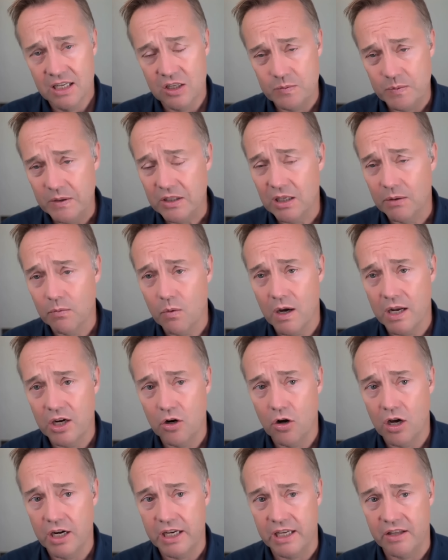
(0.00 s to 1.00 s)
he's built up
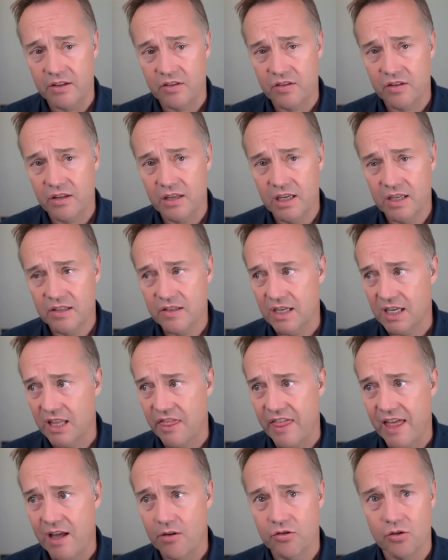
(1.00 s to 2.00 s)
quite an audience. He gets
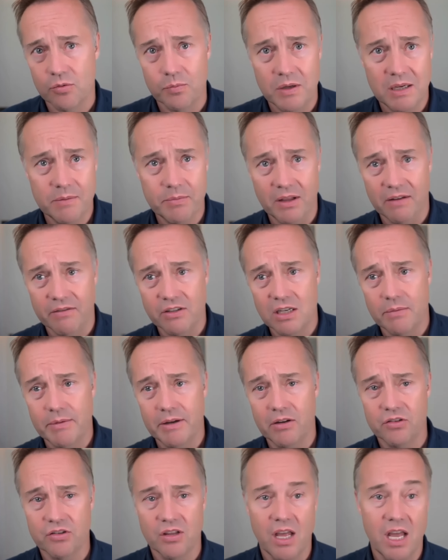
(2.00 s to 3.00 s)
like a thousand people every
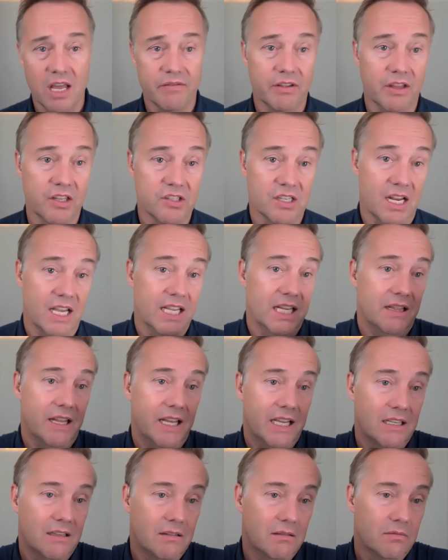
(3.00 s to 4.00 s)
time he goes live. And listen, I
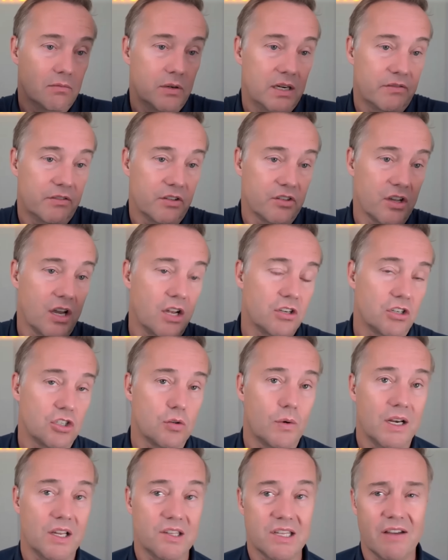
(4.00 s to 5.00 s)
get like whatever it's
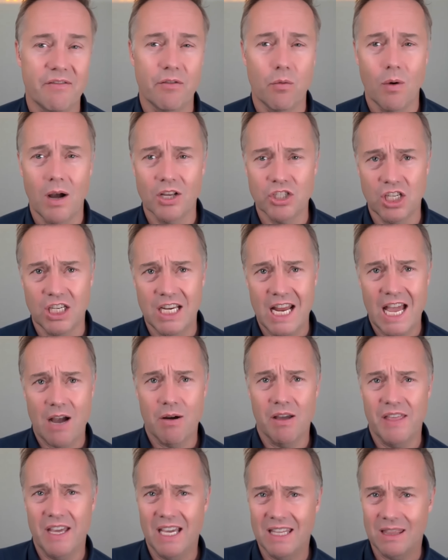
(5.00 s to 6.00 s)
127 watching
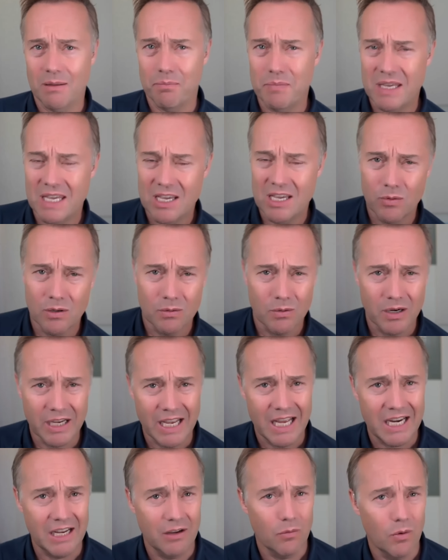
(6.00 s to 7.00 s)
now. I think at the peak we
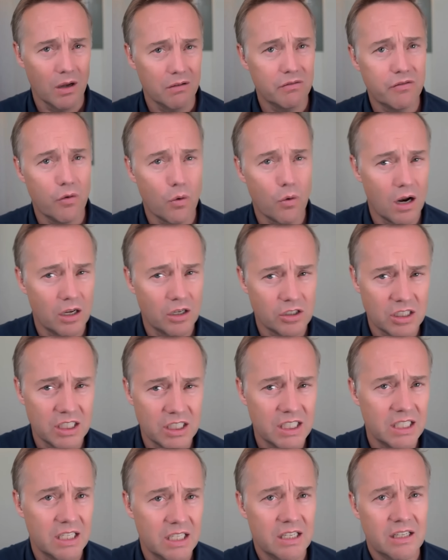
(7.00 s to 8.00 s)
were getting what
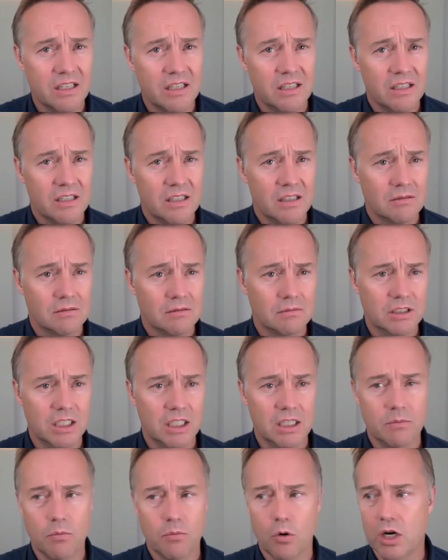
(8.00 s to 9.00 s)
400. Yeah,
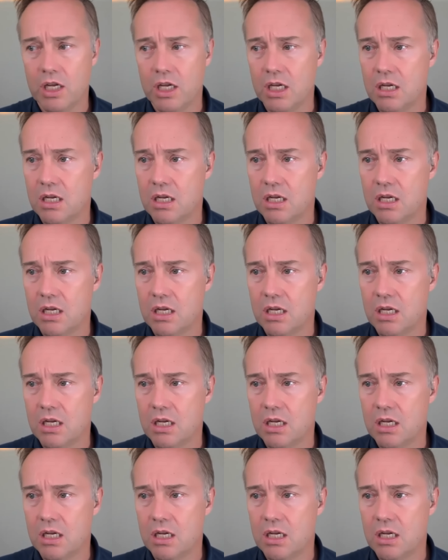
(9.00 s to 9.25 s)
four to